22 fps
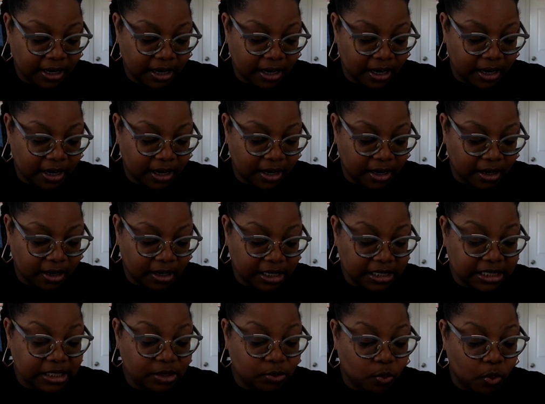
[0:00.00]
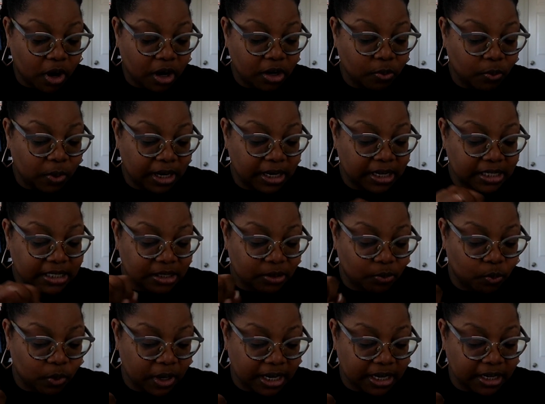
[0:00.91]
It says water weight is the
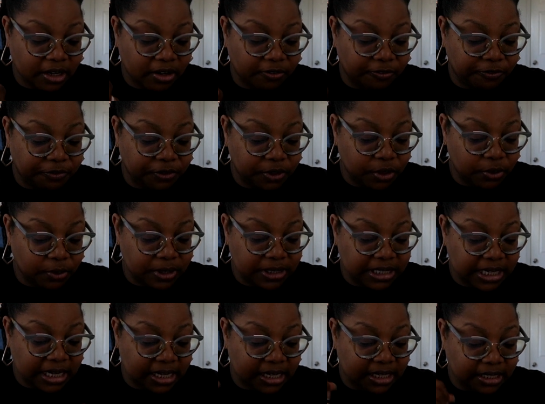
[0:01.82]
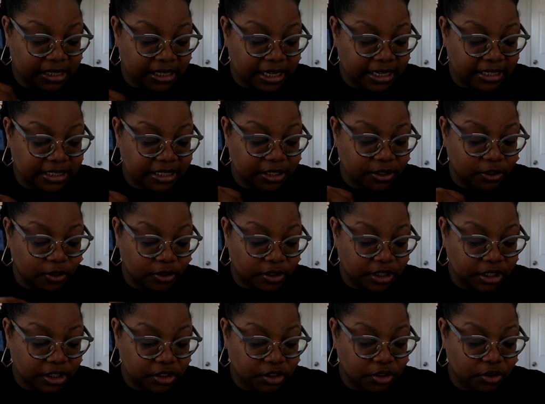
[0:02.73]
weight of fluids that collect in your
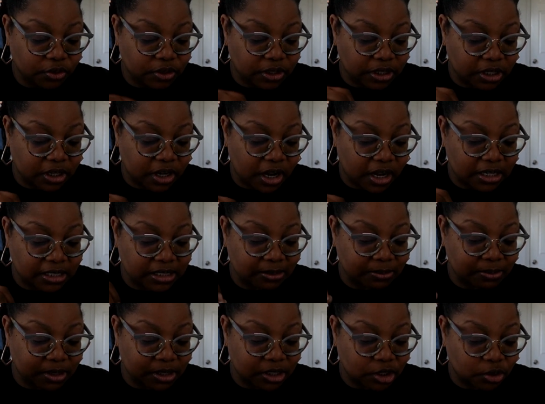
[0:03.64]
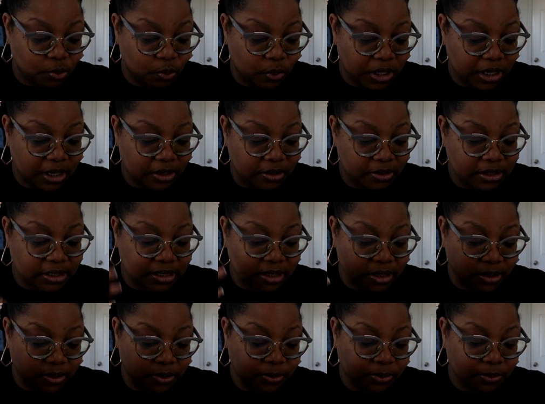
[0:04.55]
tissues and cause them to swell.
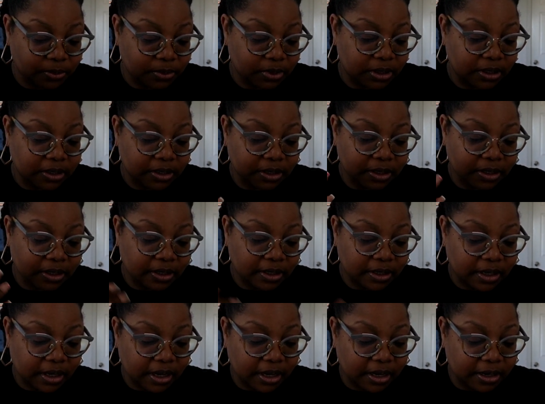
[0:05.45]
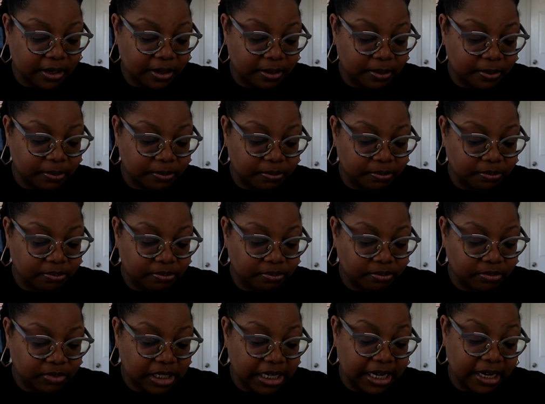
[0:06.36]
So,
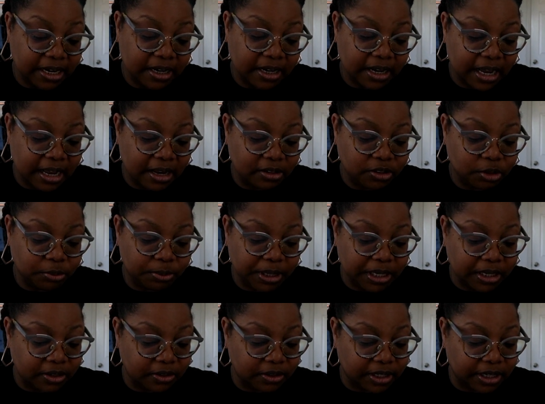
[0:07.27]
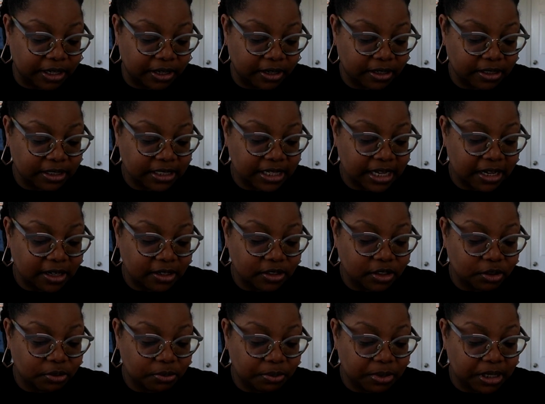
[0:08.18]
yeah, I'll do better there.
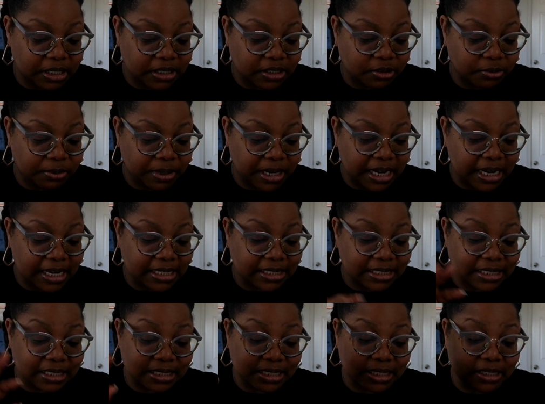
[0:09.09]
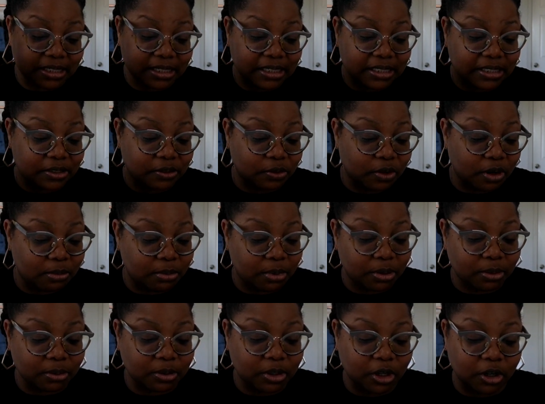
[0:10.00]
Skeletal muscle mass is at least
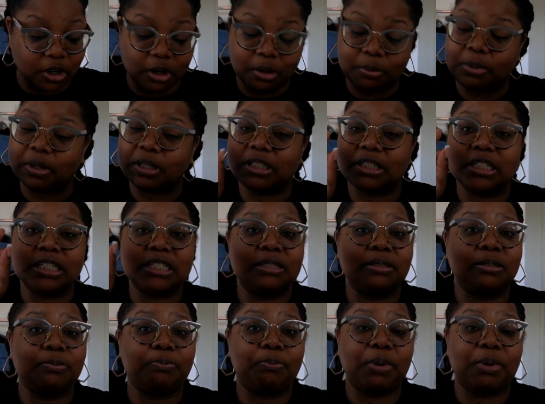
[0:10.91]
normal, girl, but just